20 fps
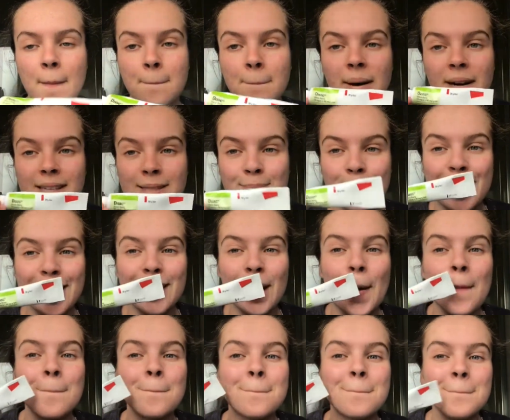But it's made
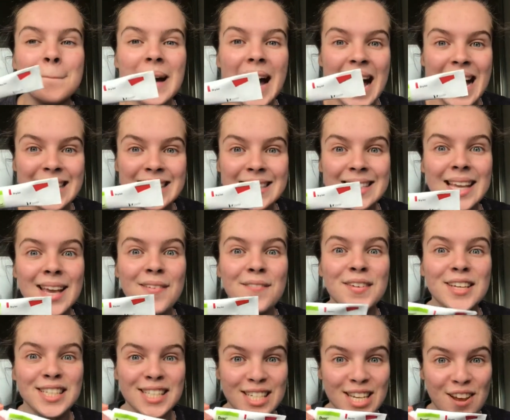a
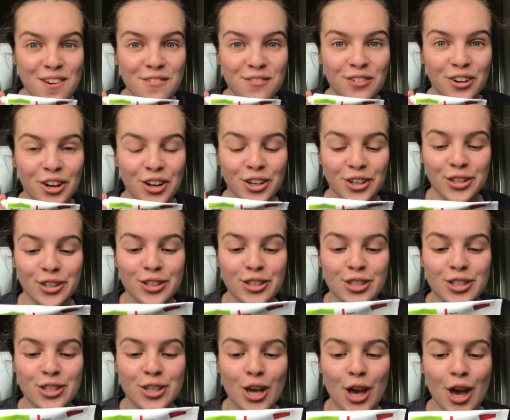massive difference.